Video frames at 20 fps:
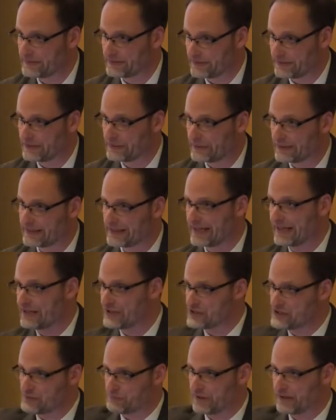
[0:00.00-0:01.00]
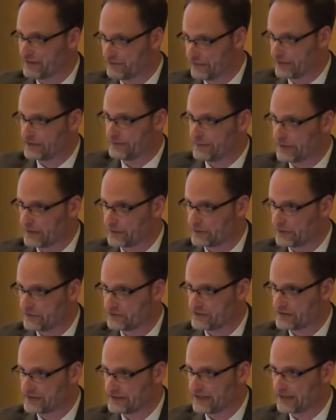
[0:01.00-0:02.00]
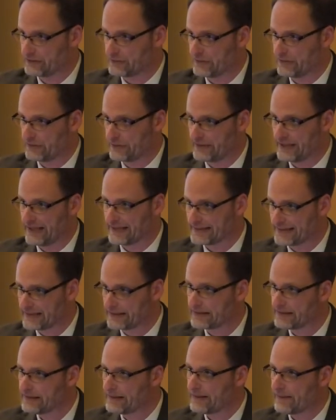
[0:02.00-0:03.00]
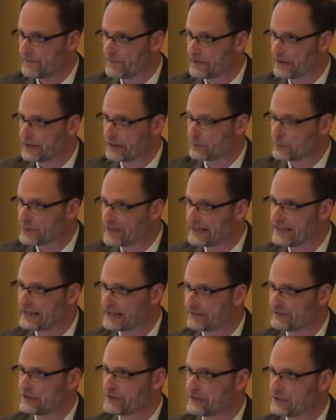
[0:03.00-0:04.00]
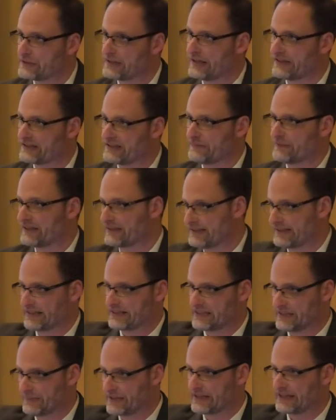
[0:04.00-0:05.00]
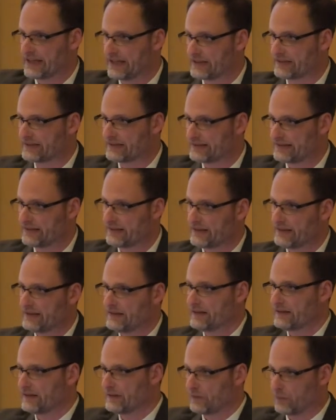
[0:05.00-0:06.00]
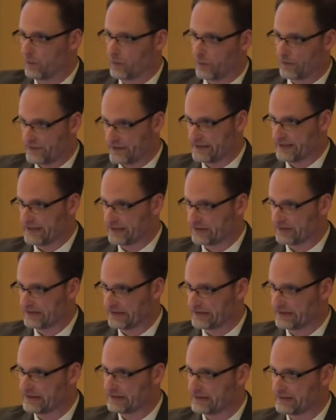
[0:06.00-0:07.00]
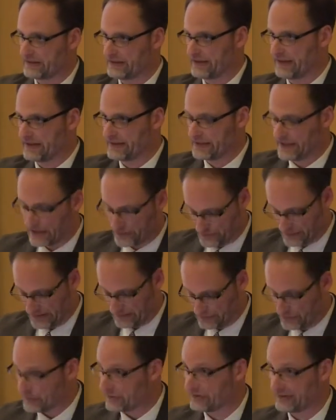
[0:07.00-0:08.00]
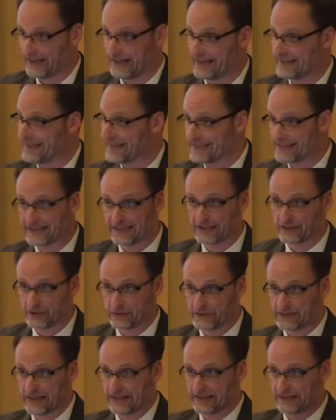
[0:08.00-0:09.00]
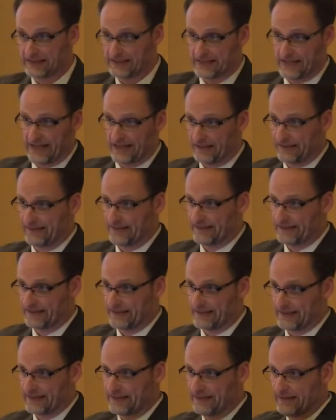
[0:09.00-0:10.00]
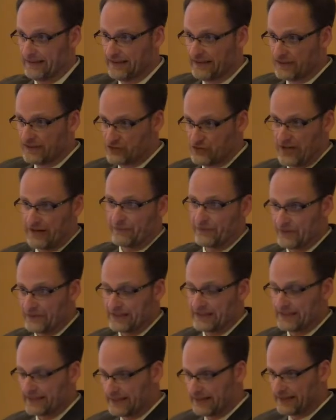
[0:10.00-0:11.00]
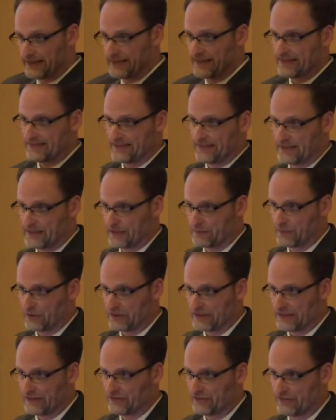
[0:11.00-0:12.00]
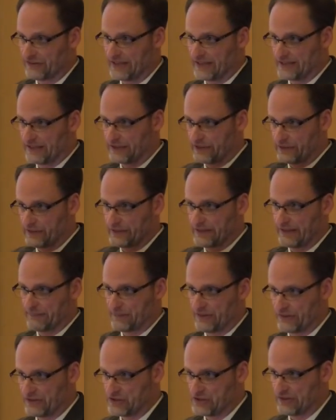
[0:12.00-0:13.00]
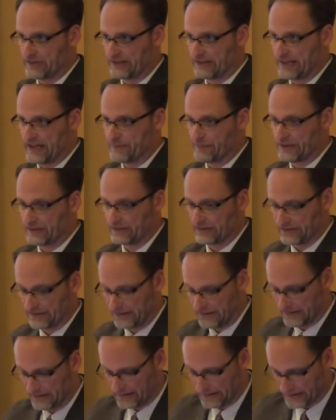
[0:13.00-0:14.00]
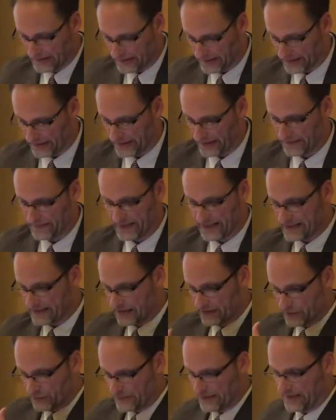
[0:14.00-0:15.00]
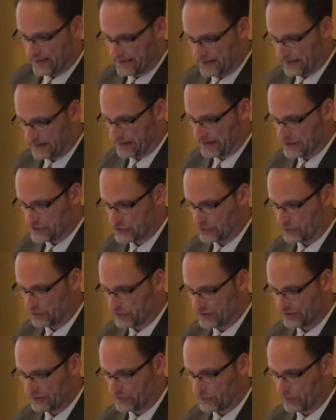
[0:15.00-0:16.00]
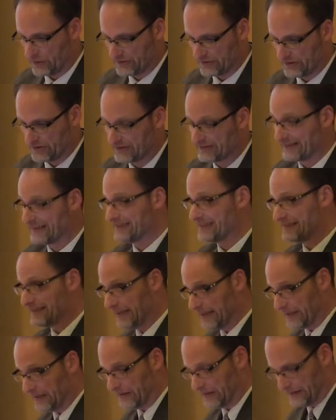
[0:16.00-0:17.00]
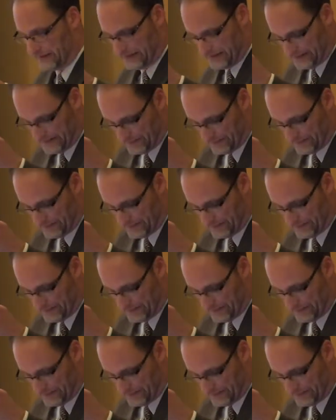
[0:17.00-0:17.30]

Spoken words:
engaged with fundamental Christian doctrines or not. Their reading of the New Testament set them against orthodoxy and doctrine per se. They didn't create texts that listed their beliefs. They didn't create position statements. They didn't create theological discourses until